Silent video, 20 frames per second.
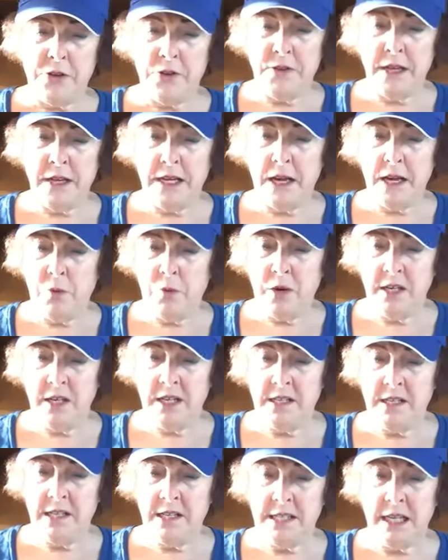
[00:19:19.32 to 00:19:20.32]
the other thing I
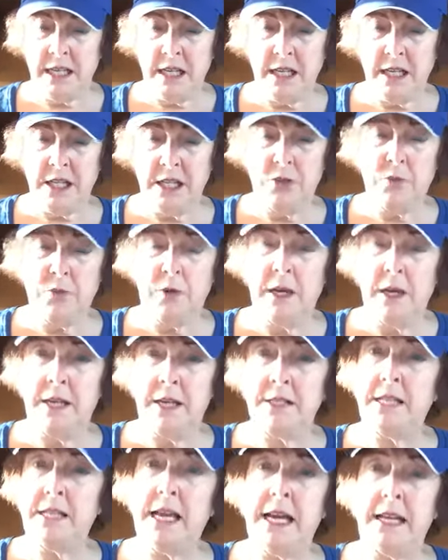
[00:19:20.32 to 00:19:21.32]
wanted to tell you
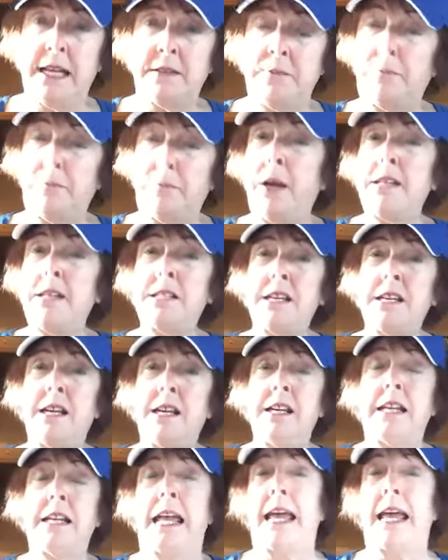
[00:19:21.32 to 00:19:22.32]
was that the
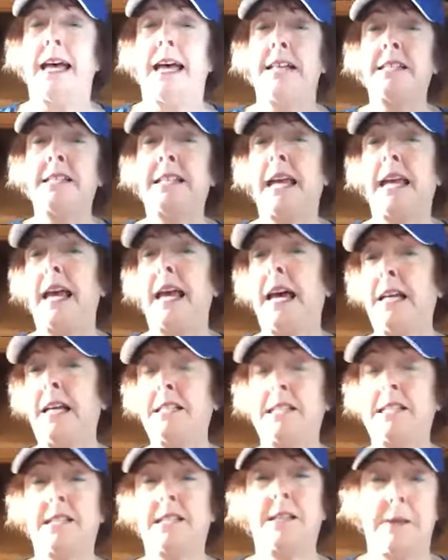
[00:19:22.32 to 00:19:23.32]
president has
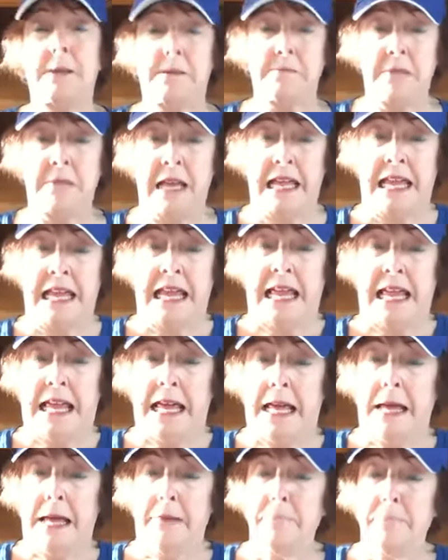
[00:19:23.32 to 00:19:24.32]
had some
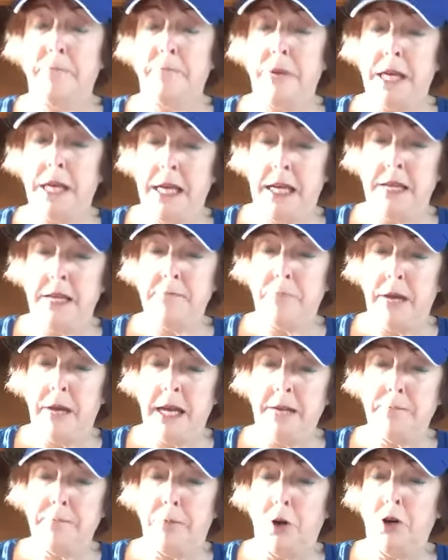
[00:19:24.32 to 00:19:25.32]
big,
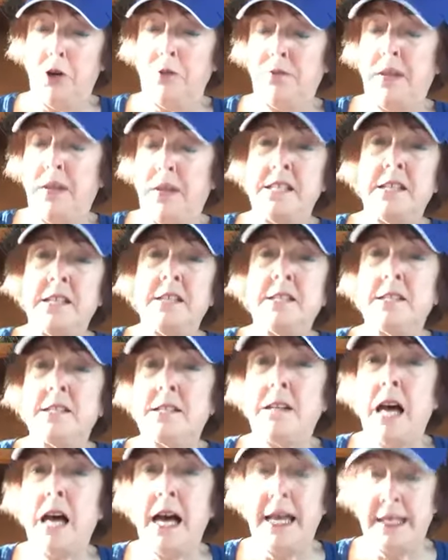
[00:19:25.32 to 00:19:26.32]
big birthdays in
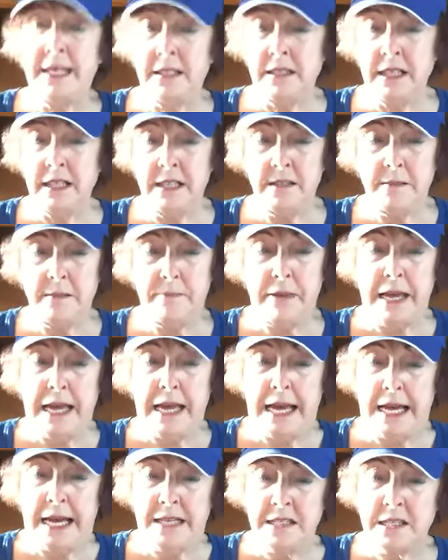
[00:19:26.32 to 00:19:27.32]
style in the
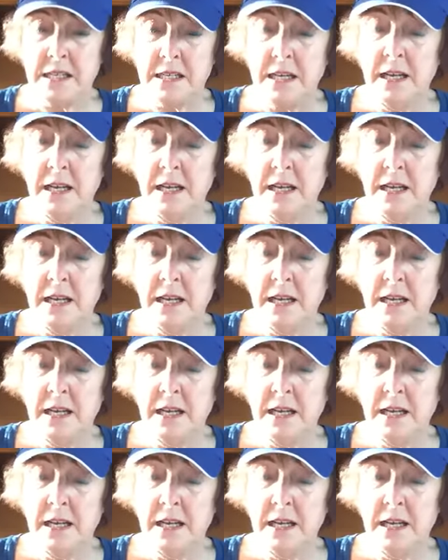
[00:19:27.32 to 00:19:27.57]
past.